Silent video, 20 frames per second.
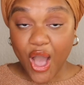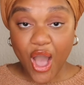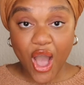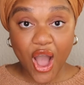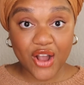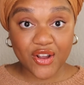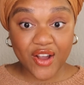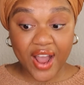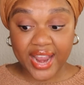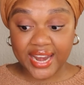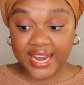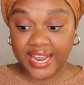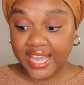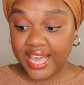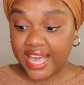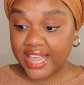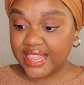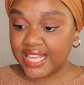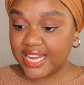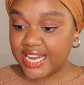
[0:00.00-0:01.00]

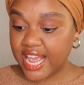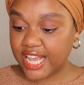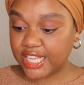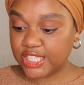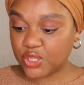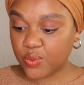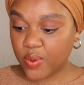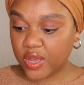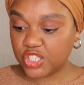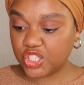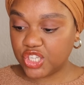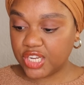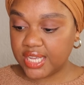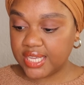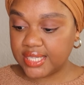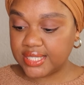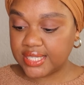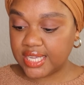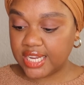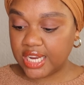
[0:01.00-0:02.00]
Alrighty, the next question
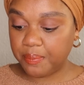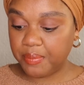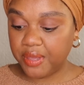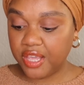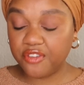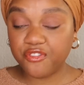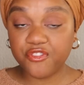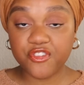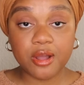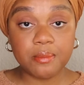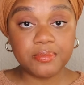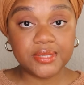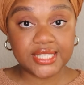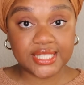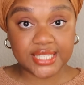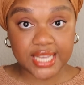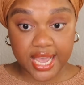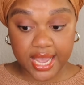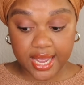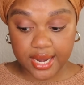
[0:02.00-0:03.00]
is gonna be from
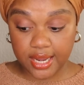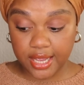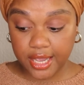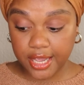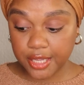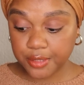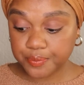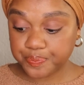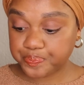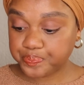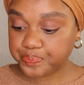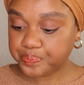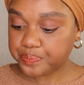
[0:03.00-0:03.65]
Danny.